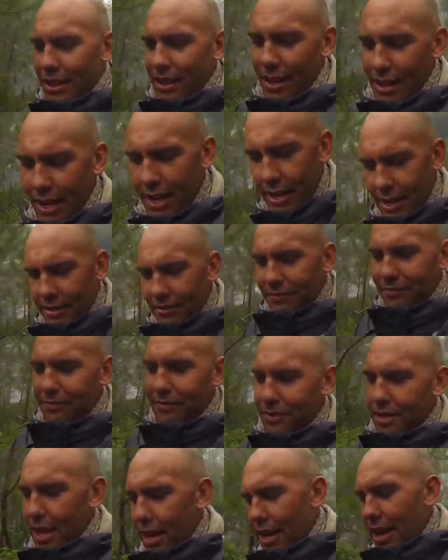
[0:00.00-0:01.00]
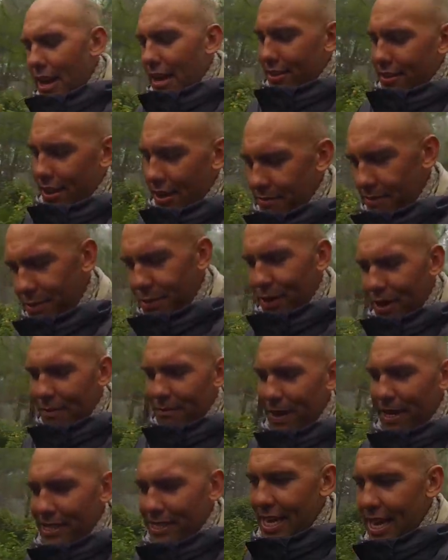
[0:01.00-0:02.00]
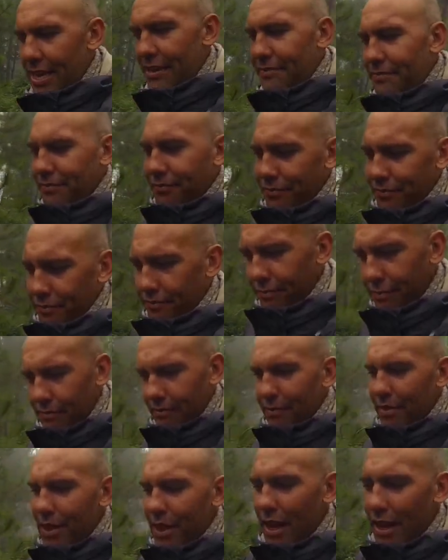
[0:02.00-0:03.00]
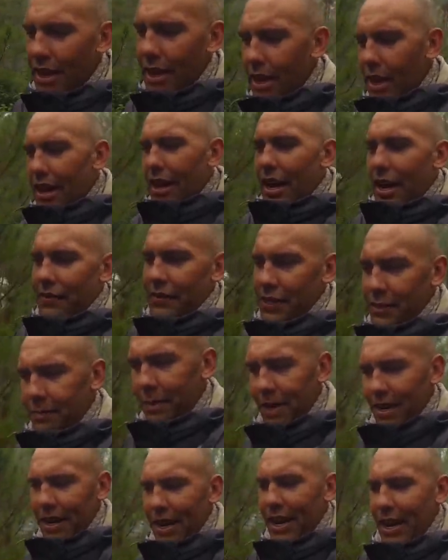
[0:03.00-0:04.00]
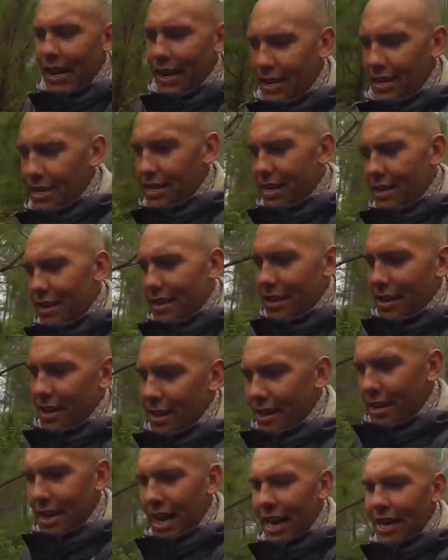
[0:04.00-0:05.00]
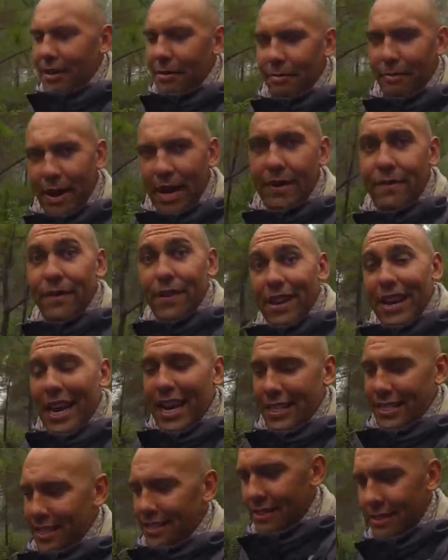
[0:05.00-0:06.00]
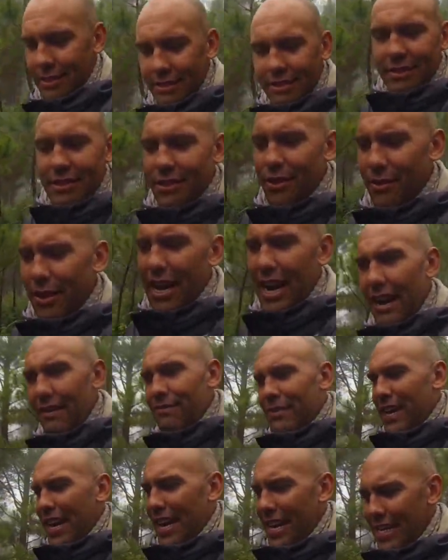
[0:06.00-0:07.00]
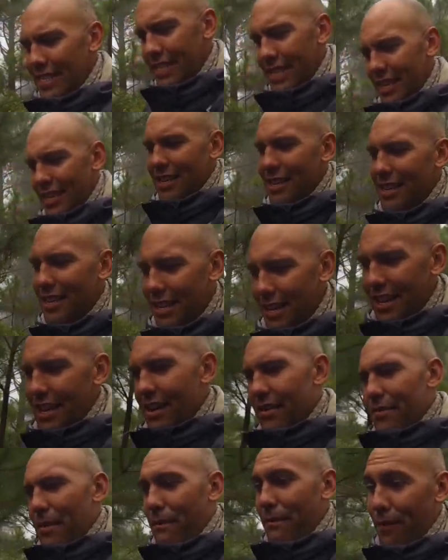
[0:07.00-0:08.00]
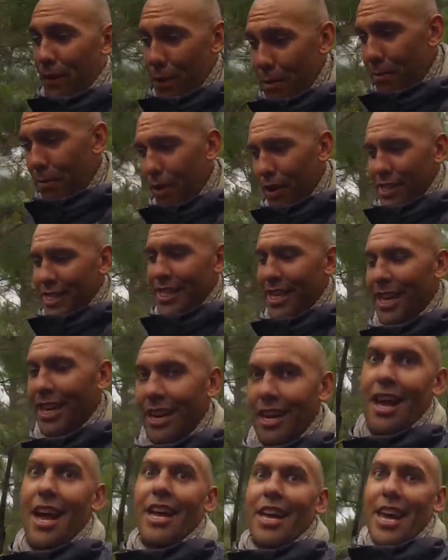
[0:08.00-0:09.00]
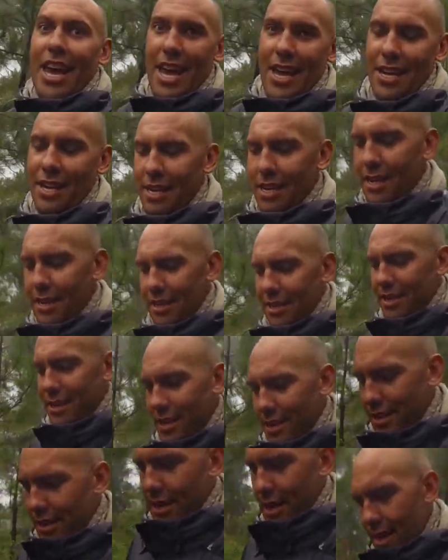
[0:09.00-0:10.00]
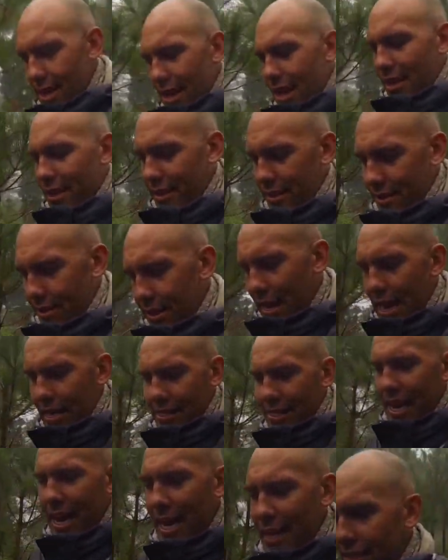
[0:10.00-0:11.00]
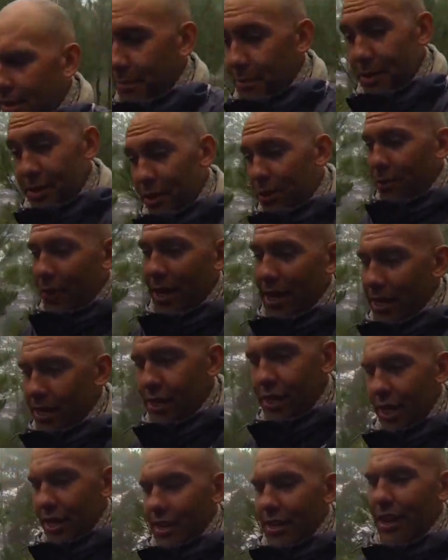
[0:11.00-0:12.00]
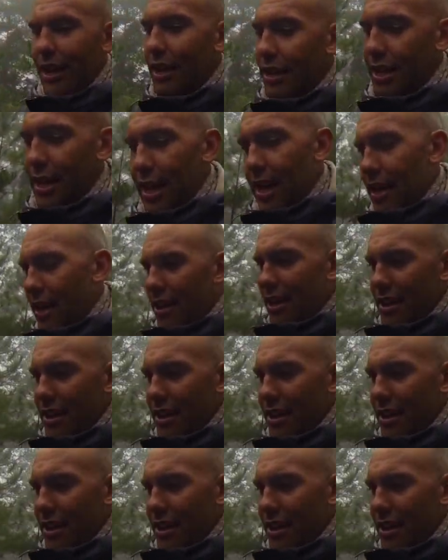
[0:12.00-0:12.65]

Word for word: Um, so yeah, so I'm just walking back down. I've just been uh, laid in bed for the last two and a half days from food poisoning again. It sucked ass. I'm still weak as shit. Like uh,